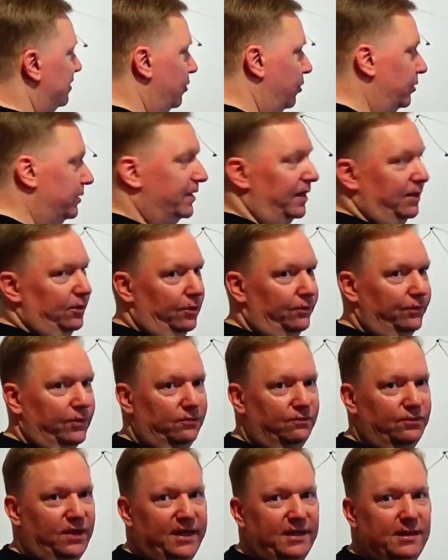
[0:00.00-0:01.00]
content of the
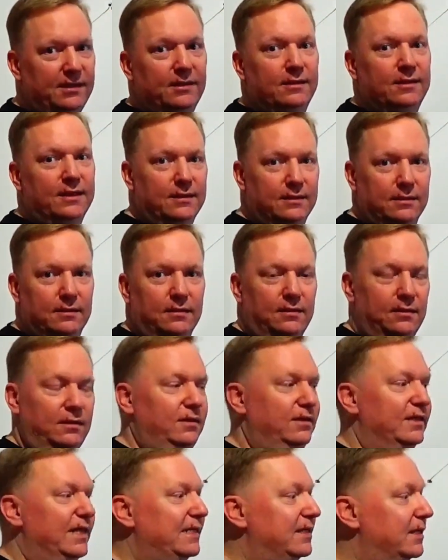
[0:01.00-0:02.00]
file in
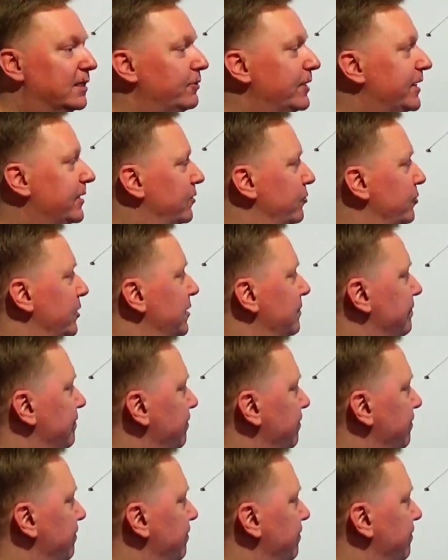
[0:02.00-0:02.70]
that directory.